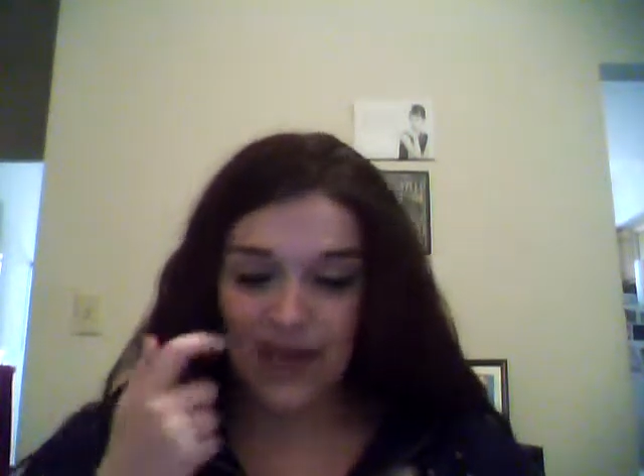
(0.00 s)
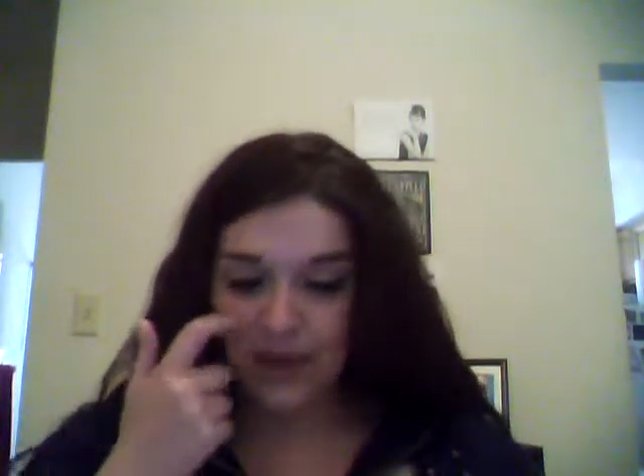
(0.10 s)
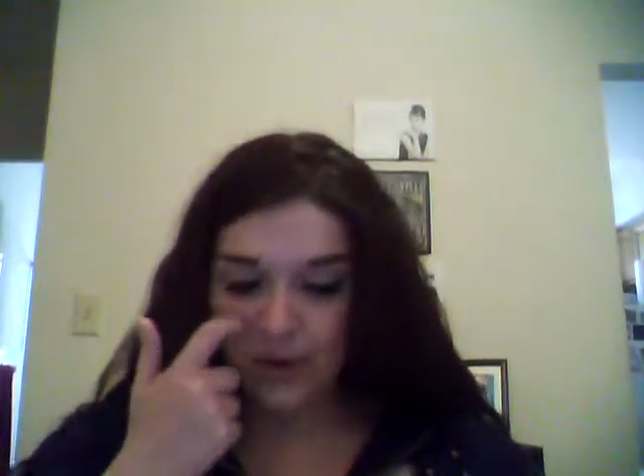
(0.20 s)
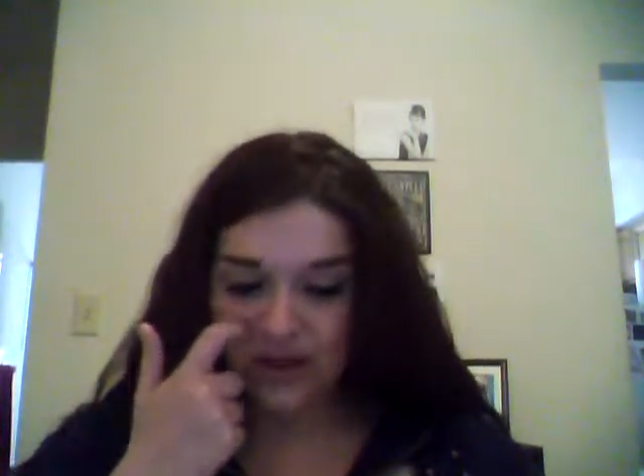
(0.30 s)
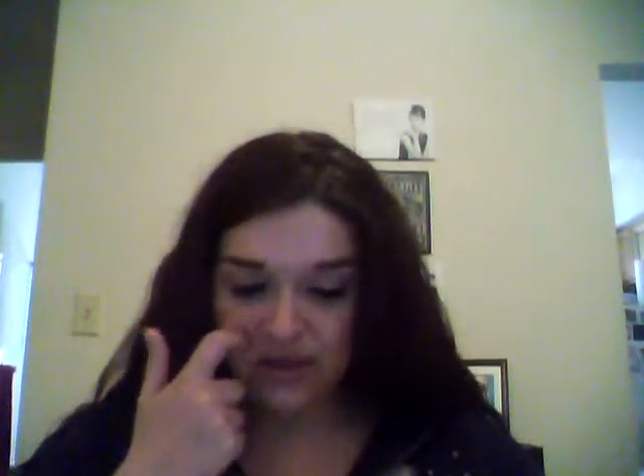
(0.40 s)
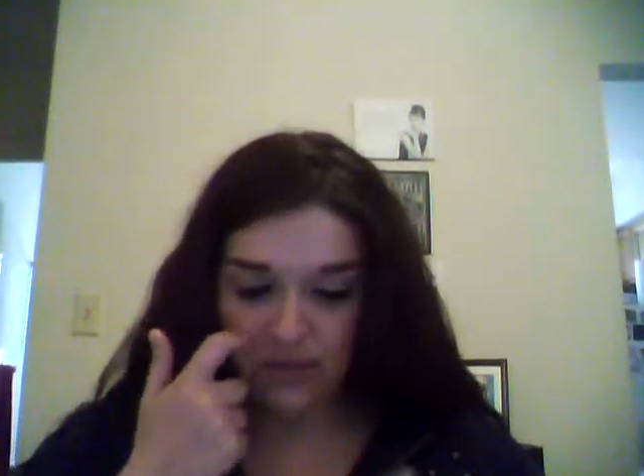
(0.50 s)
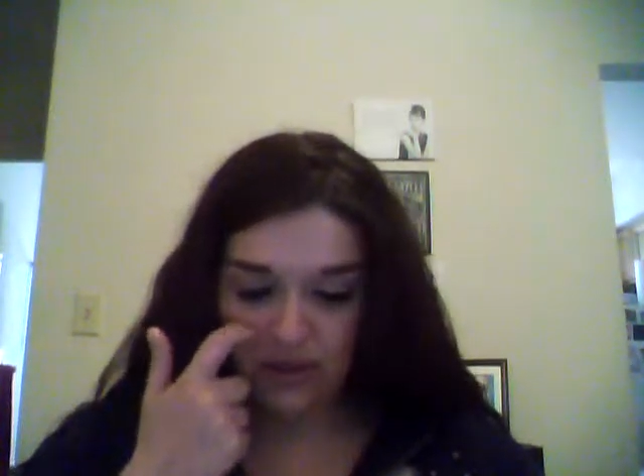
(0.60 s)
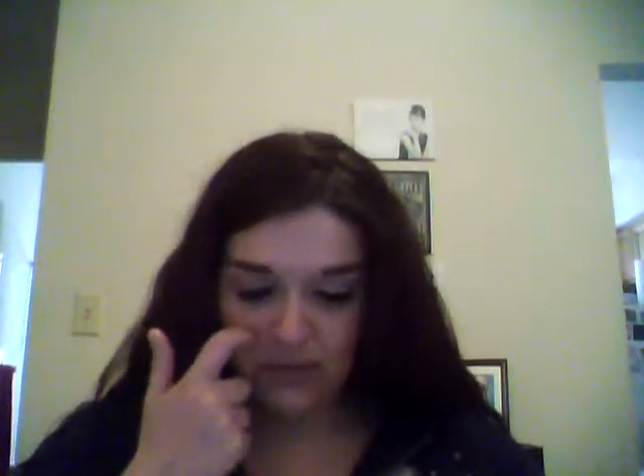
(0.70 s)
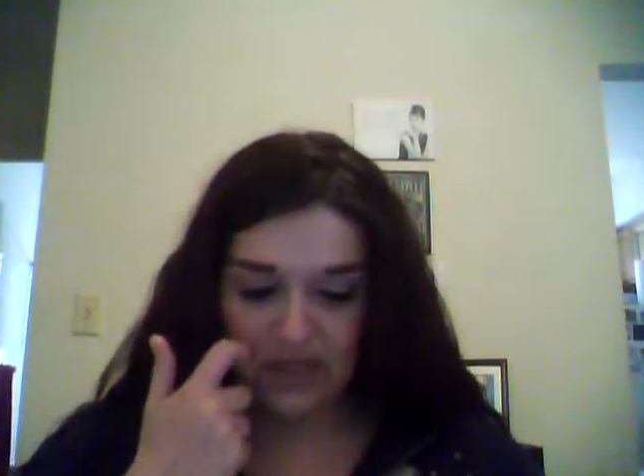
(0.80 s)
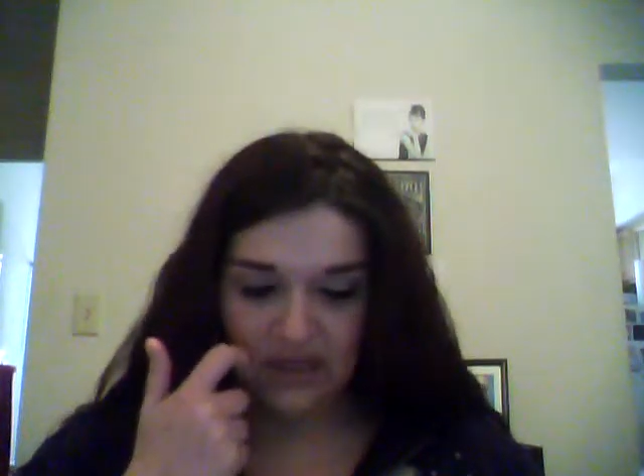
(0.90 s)
I know that's
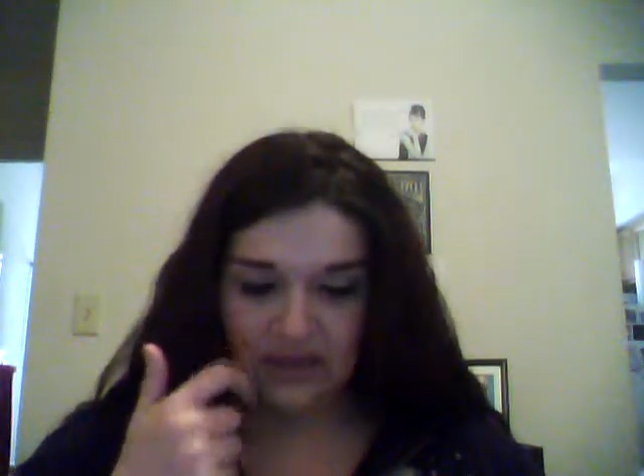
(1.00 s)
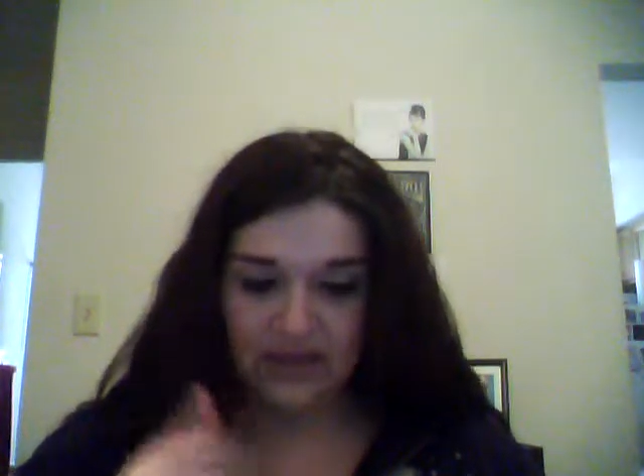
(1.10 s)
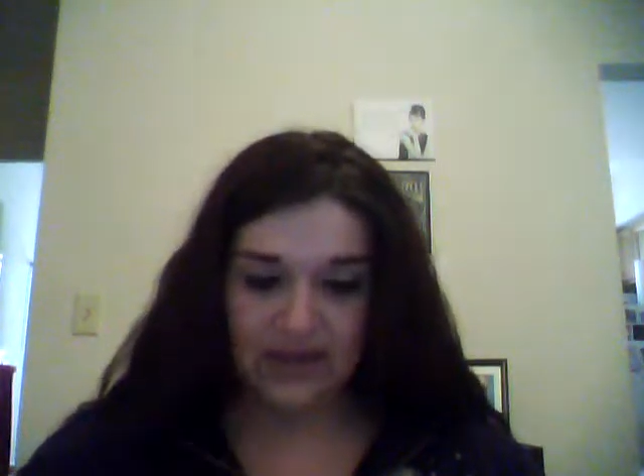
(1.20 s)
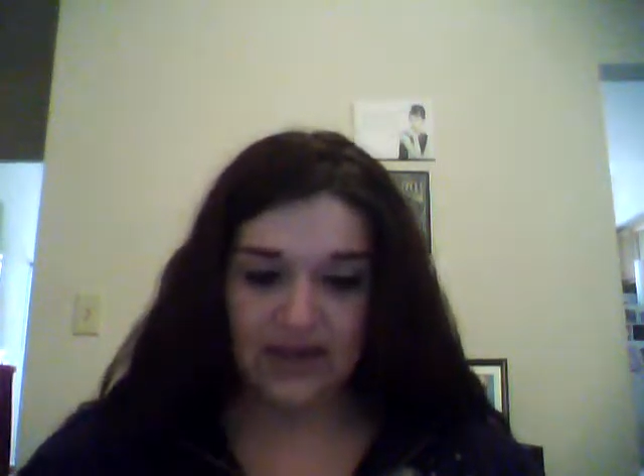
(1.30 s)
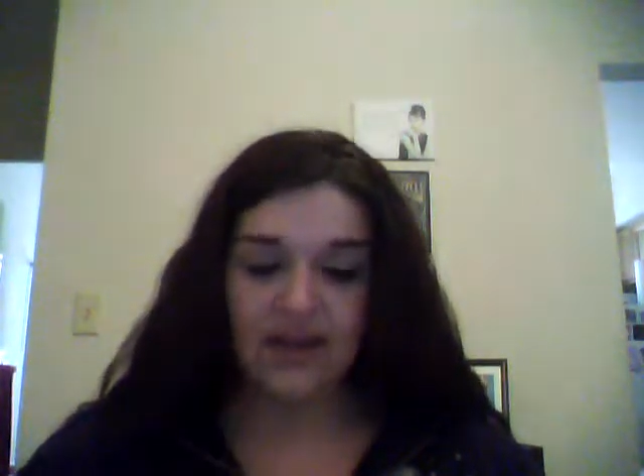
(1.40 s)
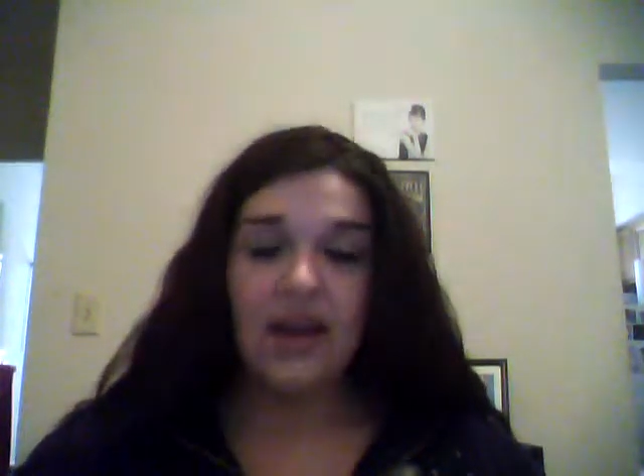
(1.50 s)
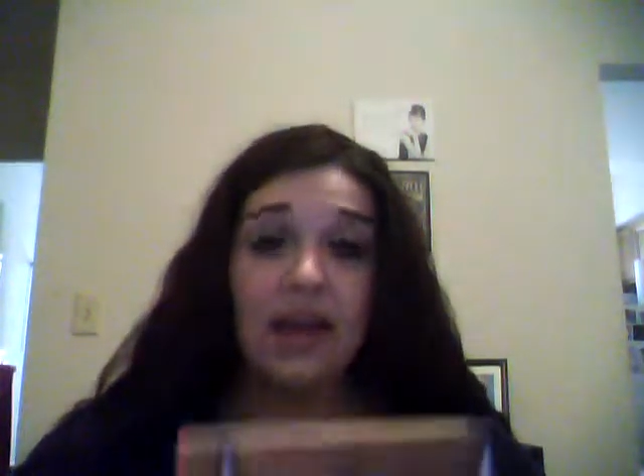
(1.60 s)
really mean to say,